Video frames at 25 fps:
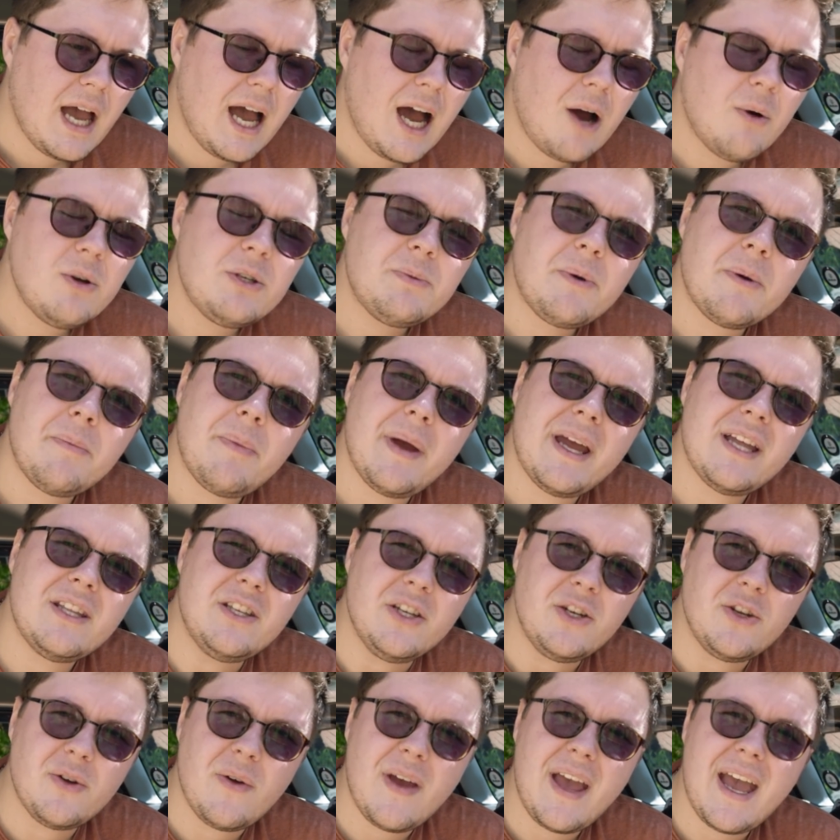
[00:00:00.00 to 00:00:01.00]
I was prepared
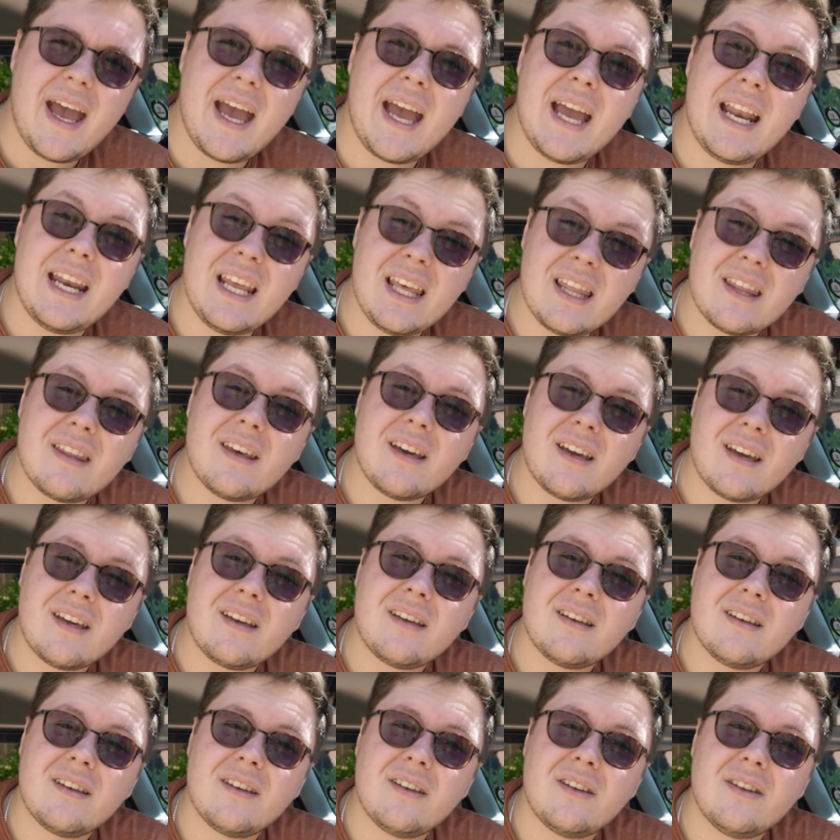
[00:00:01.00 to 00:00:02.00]
to do anything
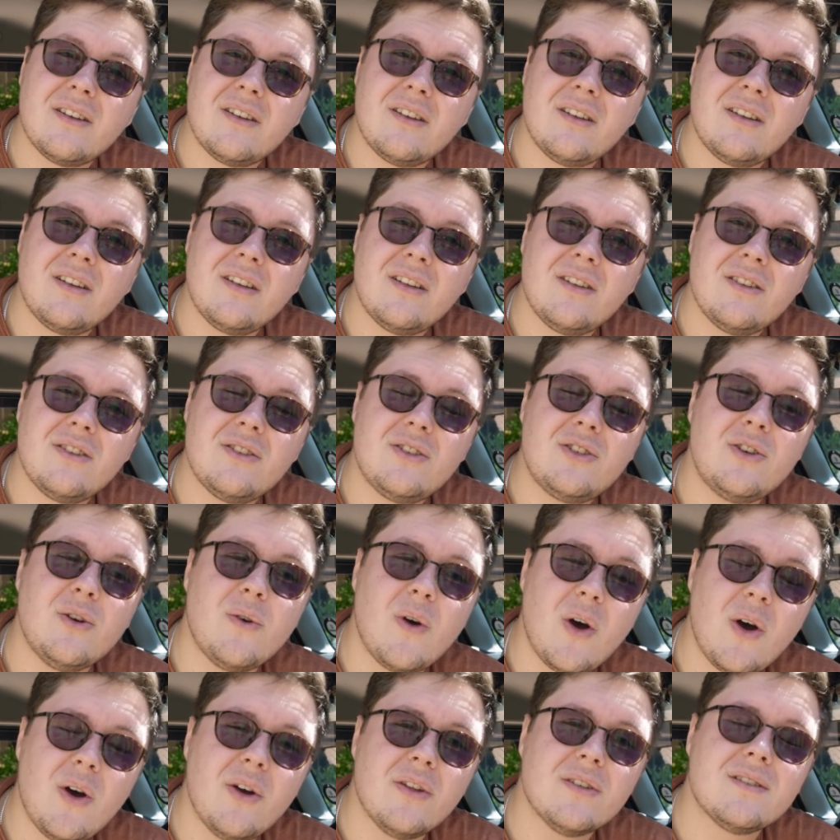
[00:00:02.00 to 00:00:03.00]

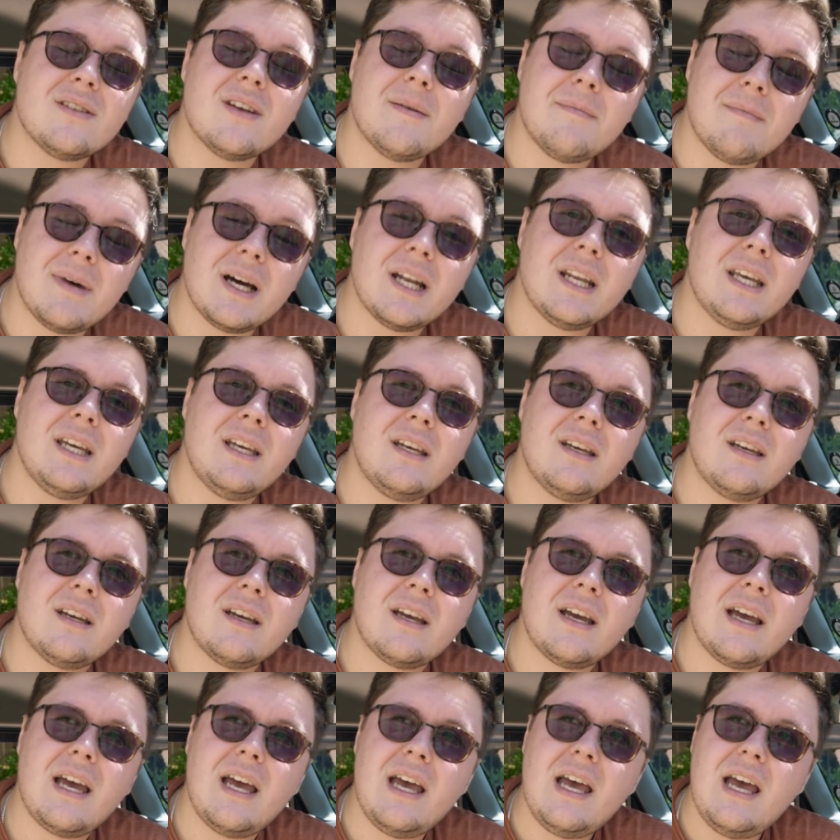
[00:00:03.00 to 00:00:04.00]
to earn some money.
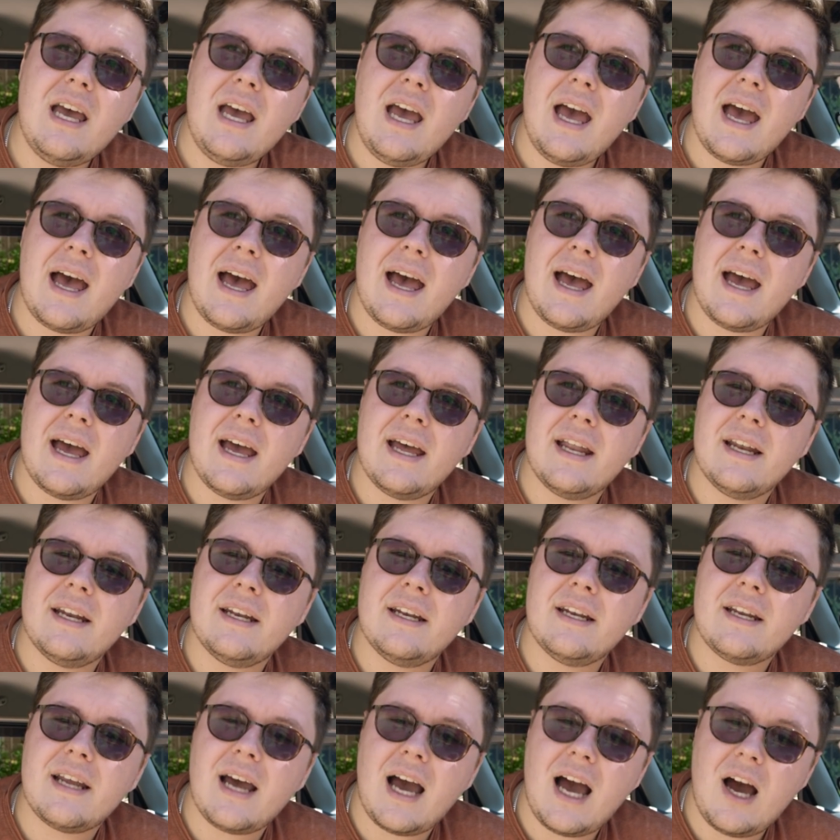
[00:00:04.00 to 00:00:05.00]

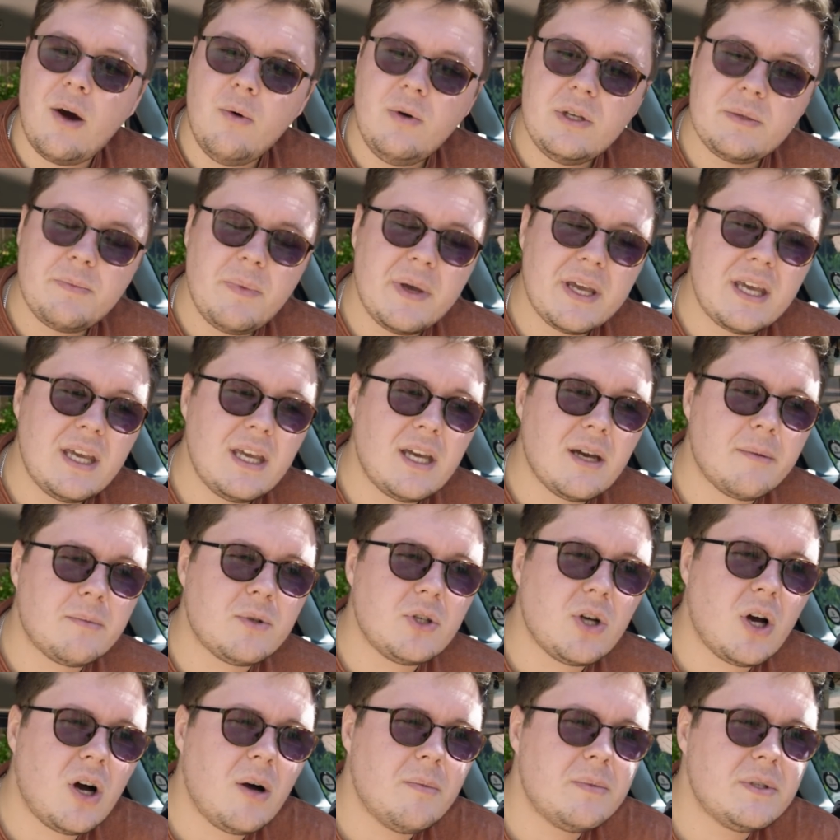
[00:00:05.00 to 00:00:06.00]
And I was picking up
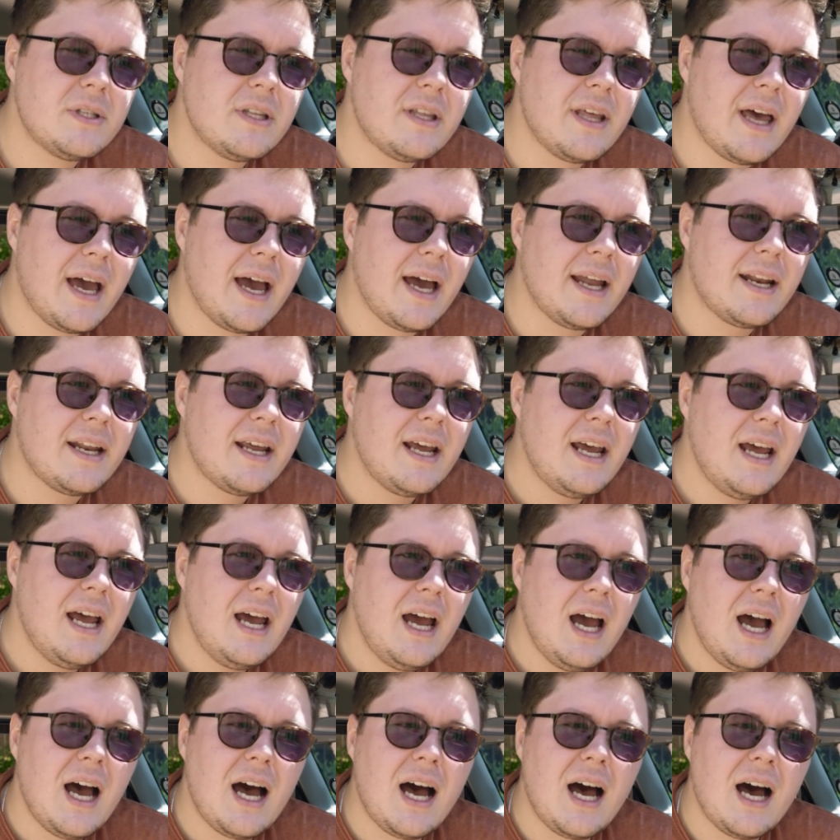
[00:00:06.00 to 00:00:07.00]
jobs that
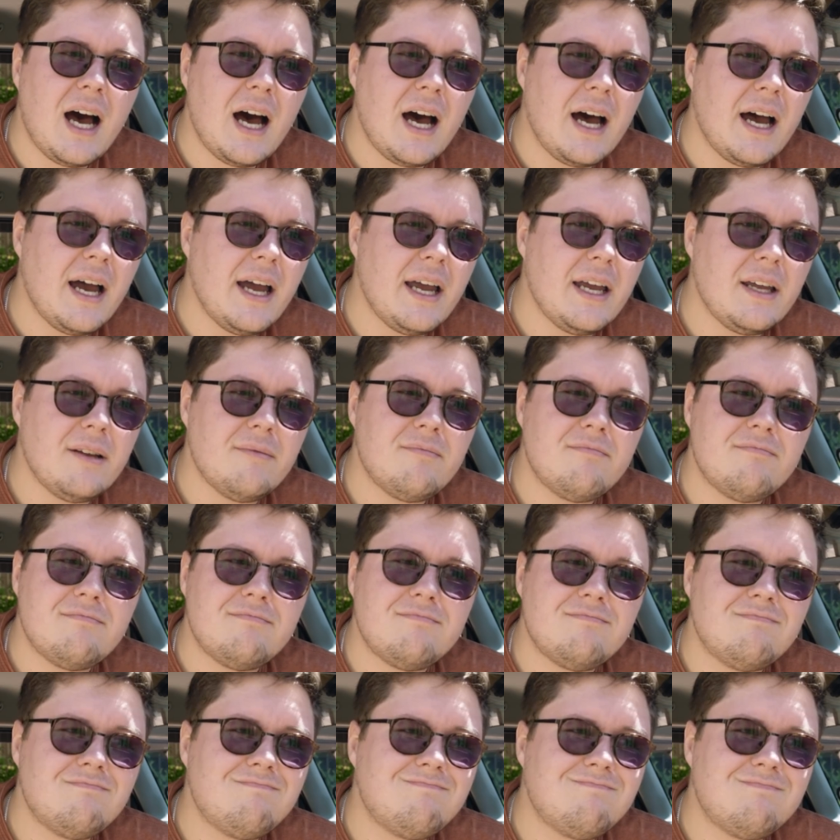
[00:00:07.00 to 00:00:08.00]
I
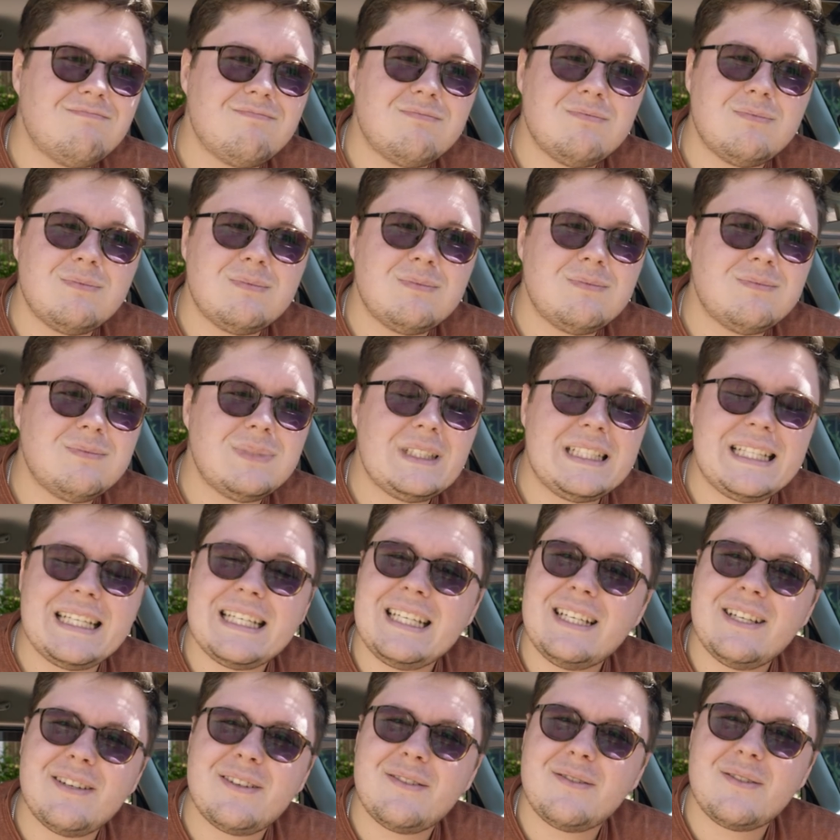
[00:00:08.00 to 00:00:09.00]

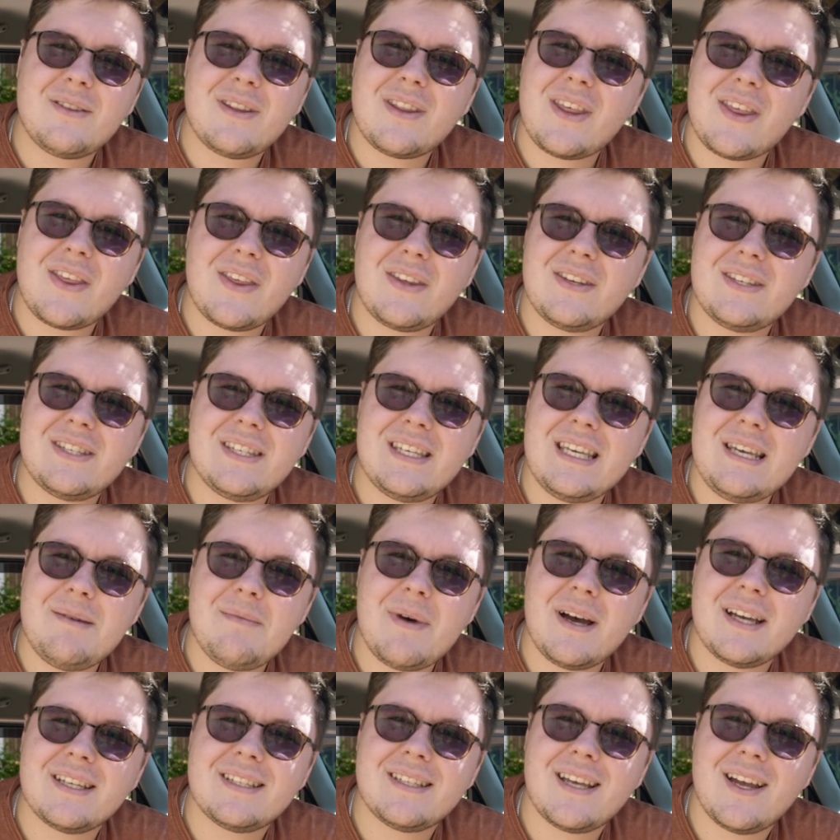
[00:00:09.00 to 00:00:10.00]
didn't see
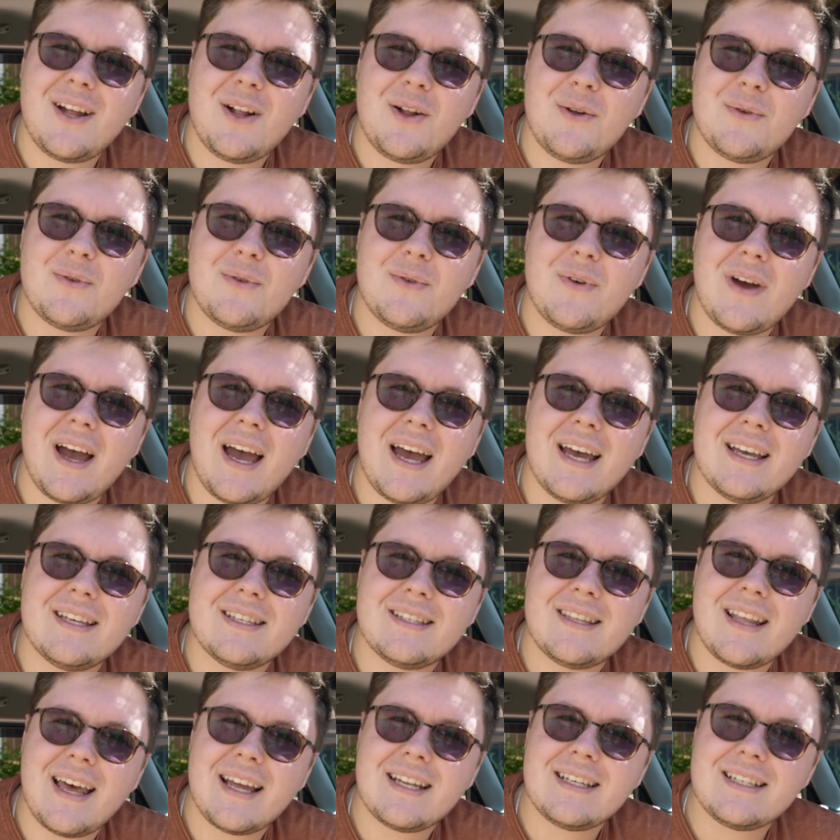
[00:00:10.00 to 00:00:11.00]
myself
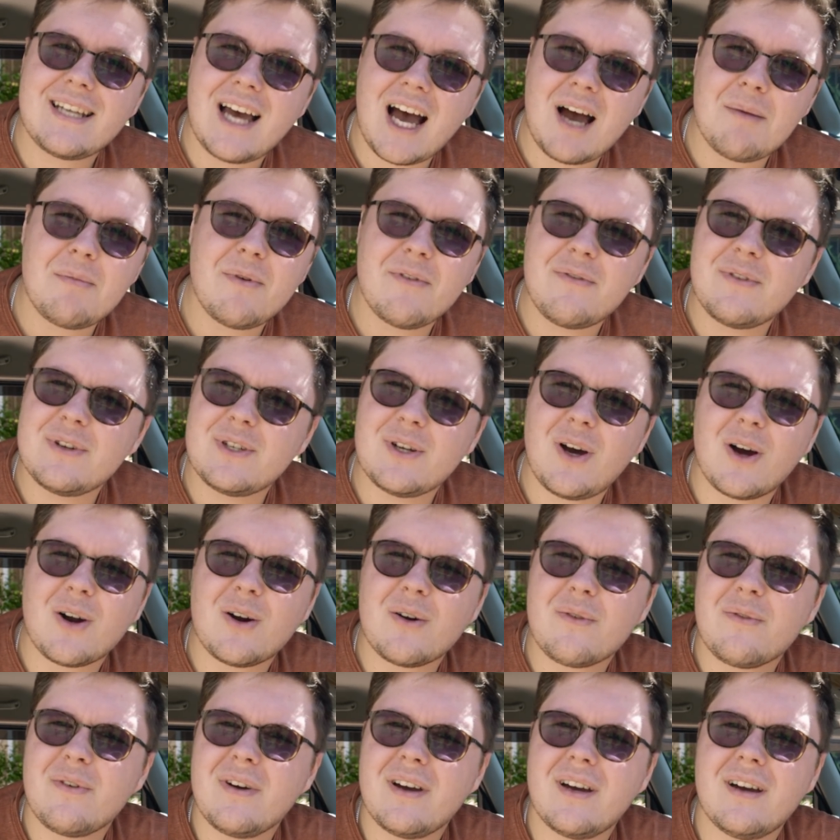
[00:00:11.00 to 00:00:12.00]
as that type of
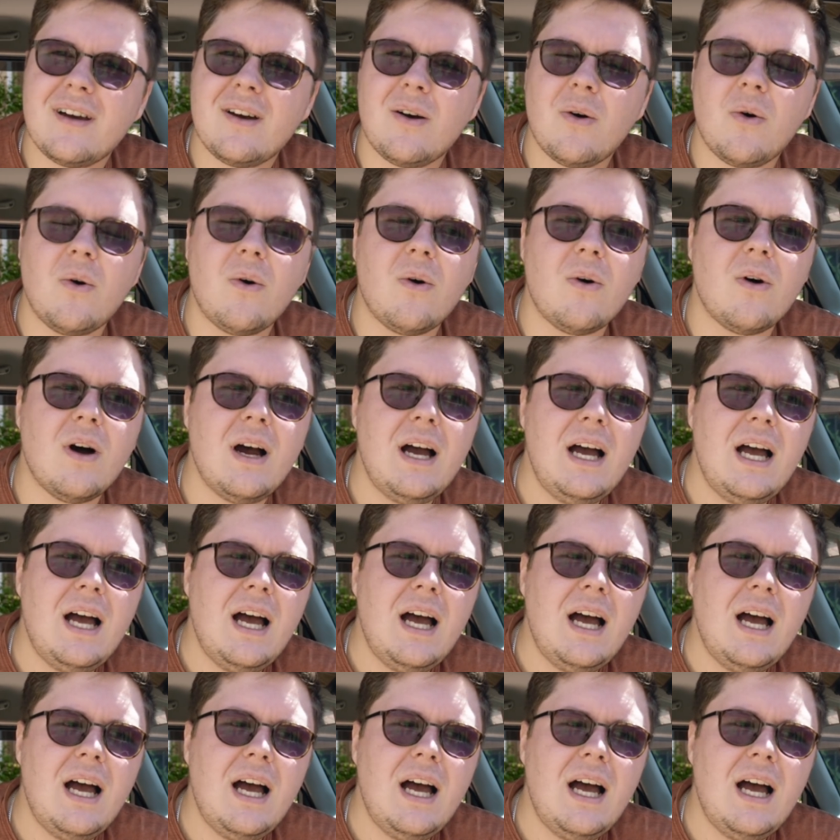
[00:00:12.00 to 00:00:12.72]
photographer, or